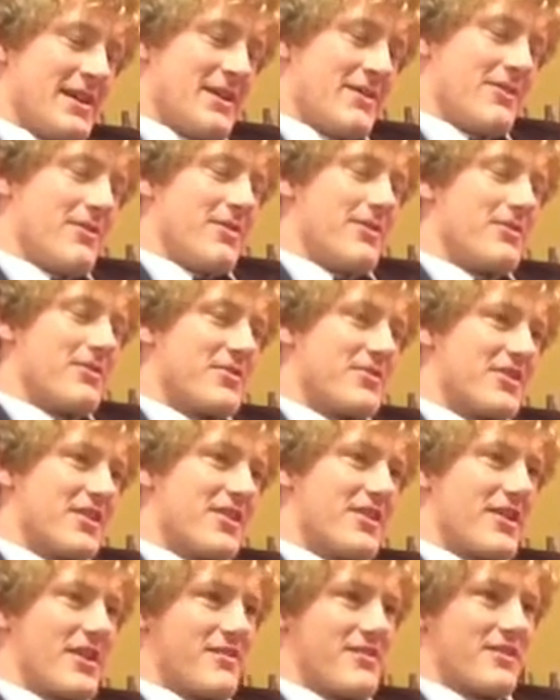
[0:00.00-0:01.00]
Well, we started
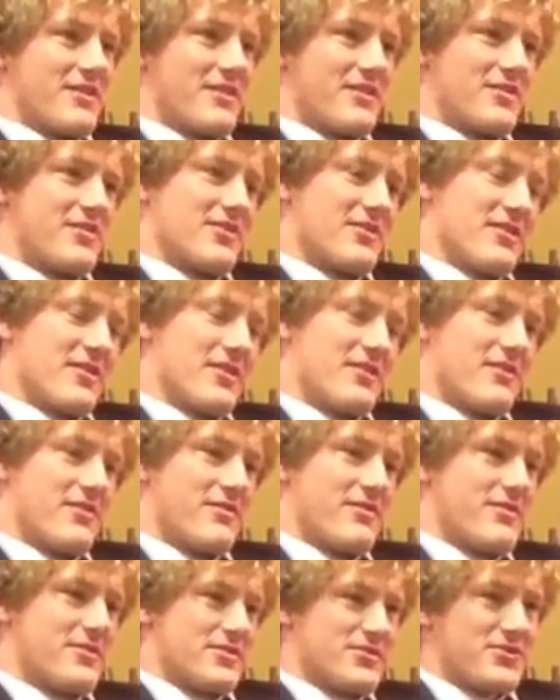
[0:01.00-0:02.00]
off a little slow,
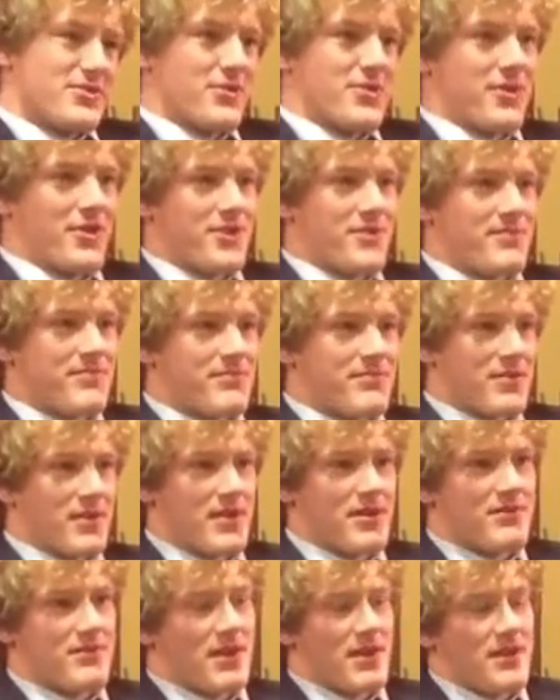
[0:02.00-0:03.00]
for sure,
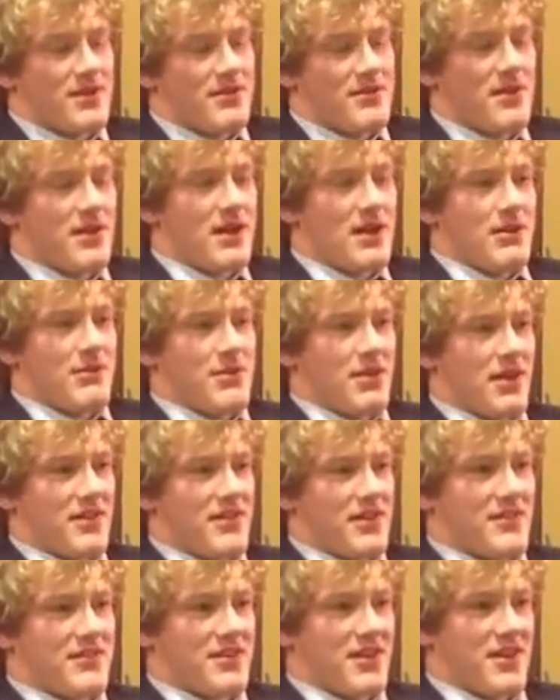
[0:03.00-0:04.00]
but then we got
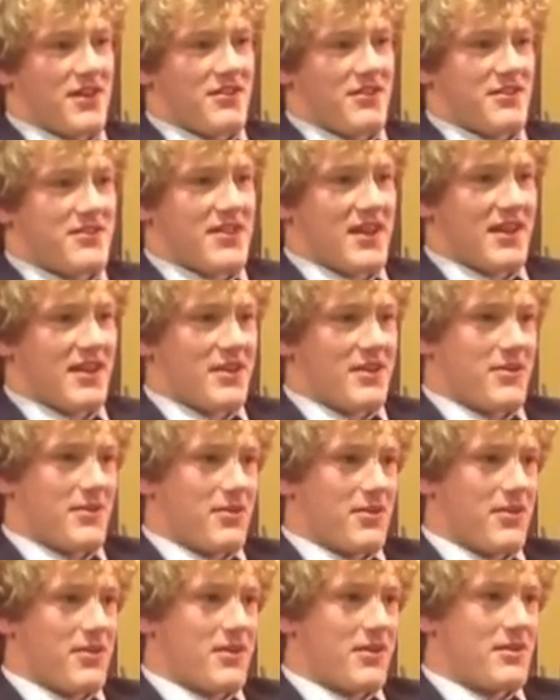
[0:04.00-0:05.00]
things going in the second
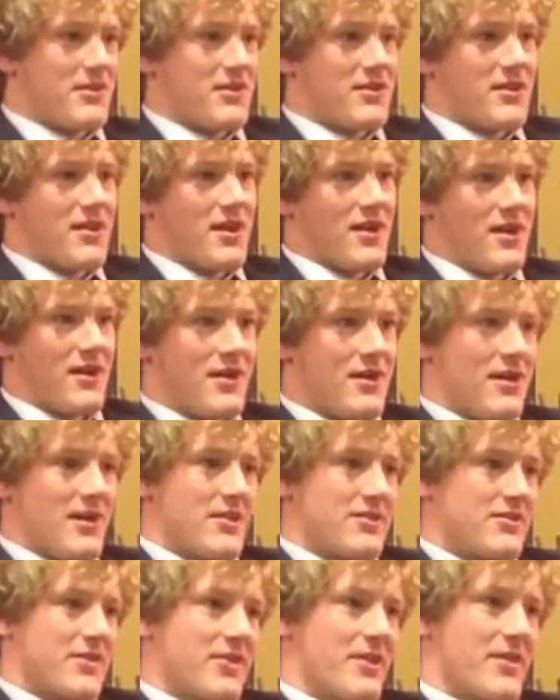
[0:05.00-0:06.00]
quarter and
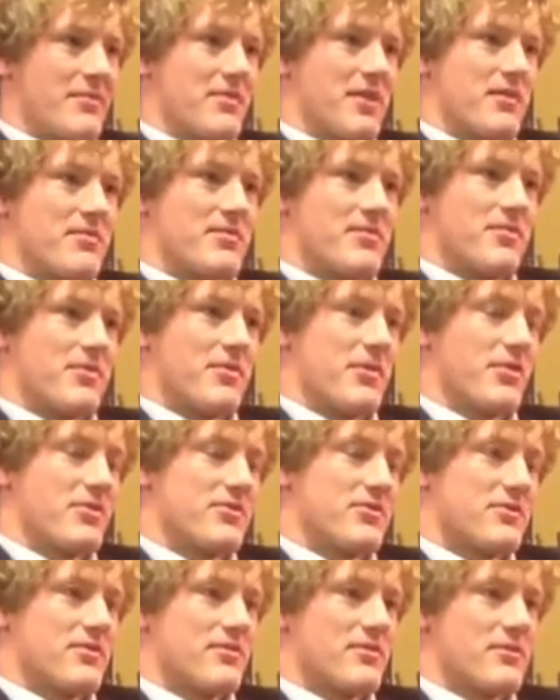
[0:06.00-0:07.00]
started opening up some holes
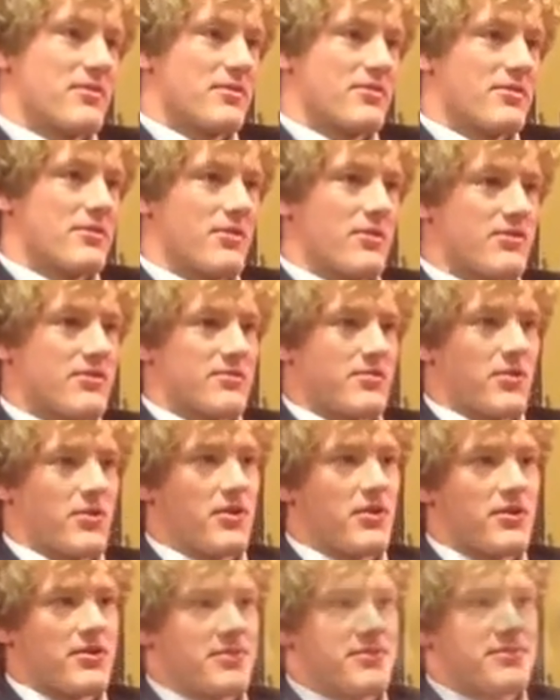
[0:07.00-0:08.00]
and scoring some
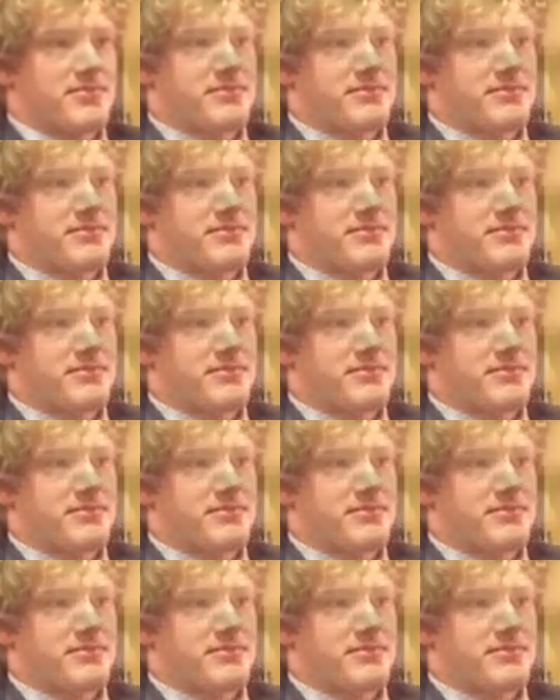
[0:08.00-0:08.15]
points.